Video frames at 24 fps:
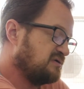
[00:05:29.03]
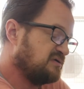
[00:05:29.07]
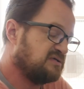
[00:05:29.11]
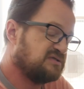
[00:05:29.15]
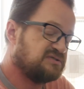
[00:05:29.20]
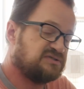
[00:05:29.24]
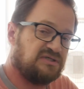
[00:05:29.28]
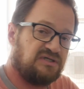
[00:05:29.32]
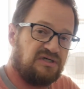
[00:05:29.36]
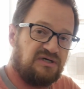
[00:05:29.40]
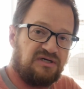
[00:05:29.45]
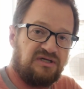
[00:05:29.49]

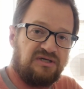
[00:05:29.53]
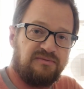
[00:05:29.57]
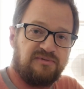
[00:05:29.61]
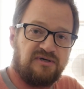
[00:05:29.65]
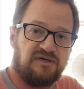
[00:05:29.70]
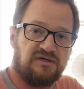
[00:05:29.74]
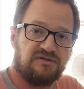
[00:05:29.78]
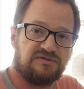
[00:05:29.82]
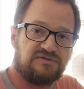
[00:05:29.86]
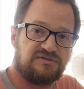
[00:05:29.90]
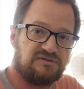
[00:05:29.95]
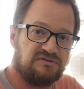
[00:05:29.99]
send an
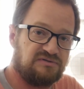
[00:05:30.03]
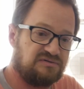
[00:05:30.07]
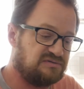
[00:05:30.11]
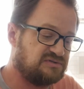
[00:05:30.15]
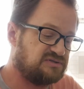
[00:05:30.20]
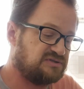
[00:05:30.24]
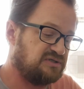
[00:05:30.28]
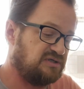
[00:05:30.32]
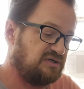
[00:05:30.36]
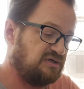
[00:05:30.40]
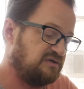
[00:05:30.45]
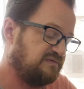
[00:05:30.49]
email to
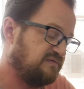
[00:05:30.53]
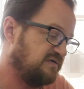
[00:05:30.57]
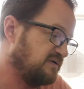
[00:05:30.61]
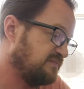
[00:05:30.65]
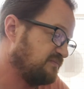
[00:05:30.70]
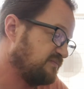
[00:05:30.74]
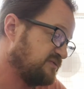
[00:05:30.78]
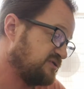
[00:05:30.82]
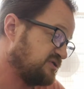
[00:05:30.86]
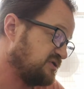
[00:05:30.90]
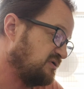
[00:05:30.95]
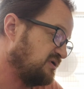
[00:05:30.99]
CYNOVA.
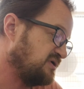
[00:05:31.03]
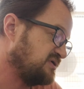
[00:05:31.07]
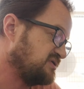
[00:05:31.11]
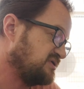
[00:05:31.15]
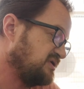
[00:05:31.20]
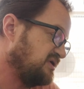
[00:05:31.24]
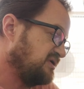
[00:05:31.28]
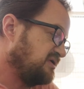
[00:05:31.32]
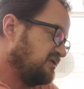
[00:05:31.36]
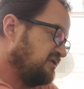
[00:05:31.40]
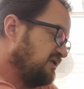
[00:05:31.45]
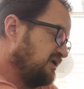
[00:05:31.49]
So I
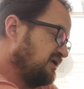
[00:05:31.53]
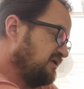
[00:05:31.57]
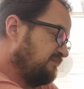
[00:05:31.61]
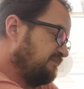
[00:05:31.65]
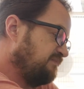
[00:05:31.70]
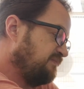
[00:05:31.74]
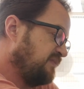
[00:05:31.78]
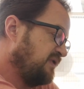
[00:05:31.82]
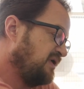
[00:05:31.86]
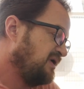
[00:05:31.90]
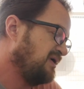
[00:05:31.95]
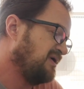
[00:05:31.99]
sent it to
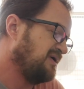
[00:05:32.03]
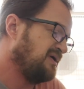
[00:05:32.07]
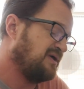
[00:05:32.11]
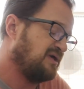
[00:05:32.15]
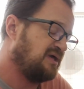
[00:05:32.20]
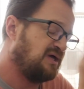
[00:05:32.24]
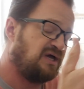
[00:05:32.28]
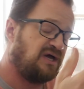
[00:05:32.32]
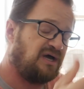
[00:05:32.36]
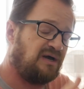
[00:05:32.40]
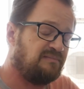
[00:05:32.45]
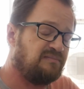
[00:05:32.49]
them.
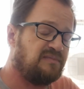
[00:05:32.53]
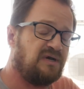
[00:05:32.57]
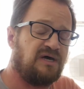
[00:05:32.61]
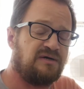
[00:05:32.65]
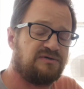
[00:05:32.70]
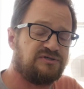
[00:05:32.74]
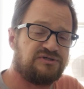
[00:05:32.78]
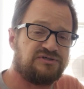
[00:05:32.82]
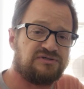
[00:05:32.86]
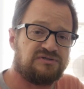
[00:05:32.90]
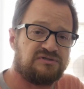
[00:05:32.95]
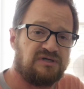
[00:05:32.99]

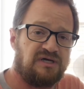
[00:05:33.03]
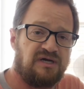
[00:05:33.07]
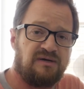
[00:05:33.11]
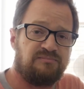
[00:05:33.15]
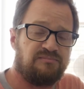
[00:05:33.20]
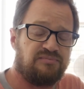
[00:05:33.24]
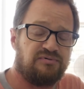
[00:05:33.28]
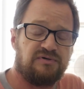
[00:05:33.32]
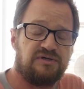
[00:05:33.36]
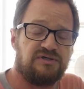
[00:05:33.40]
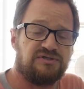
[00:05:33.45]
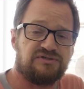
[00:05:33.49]
I'm
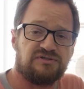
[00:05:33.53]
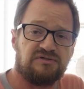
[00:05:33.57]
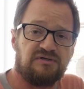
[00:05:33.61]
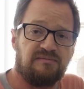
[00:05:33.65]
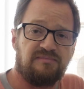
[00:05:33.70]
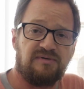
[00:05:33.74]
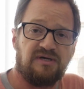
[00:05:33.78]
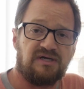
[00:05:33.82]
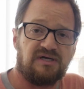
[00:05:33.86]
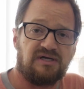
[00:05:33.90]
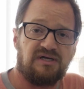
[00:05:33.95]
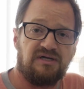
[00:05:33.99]
pretty sure I'm
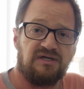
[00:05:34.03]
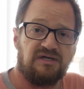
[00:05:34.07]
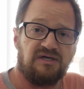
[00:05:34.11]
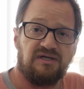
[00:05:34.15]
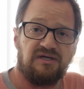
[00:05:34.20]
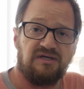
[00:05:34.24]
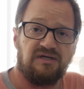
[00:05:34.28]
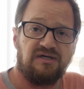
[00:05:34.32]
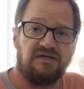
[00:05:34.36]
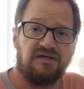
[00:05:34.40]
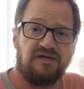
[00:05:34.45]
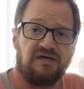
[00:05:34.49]
not going to get
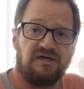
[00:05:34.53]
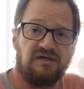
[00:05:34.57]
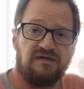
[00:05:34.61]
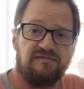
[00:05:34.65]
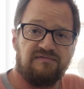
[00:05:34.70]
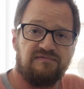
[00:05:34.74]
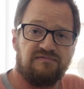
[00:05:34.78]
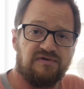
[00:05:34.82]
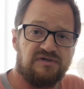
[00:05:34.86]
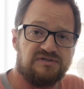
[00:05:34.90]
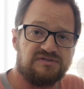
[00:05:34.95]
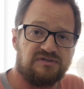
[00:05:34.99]
any kind
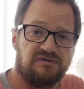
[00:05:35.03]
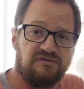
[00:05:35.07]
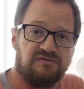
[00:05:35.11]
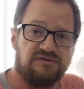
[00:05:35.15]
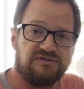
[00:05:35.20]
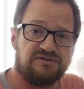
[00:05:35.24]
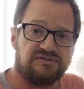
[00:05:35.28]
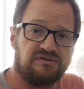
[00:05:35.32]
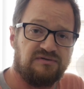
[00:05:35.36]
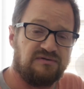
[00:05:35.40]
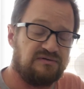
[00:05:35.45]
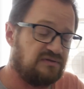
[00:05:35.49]
of
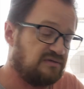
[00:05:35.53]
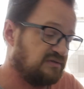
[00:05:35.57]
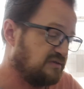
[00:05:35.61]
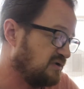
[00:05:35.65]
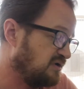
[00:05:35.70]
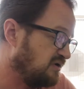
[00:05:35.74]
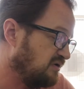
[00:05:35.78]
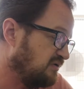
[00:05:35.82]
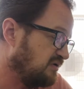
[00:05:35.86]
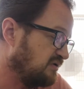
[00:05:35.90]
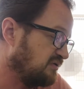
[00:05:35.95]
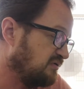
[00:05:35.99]
resolution
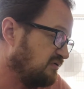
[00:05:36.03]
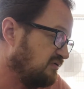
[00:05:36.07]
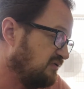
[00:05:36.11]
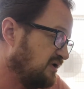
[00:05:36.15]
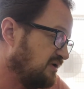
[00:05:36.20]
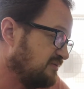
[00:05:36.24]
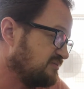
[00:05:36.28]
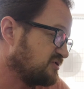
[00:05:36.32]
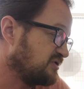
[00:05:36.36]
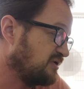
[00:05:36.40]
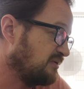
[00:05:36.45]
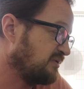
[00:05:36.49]
going through
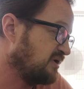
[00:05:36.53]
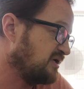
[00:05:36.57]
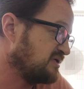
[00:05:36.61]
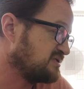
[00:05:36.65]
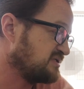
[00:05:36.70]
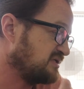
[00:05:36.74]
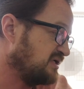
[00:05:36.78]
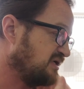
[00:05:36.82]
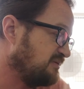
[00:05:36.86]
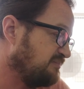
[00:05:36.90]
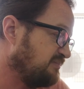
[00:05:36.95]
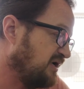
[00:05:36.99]
them. So I'm going to
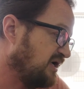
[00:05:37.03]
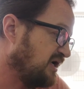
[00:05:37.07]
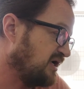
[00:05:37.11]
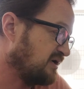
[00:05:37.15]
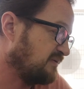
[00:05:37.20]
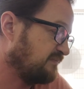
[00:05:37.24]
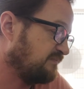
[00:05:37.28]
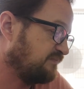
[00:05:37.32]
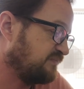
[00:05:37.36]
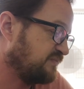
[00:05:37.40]
send it back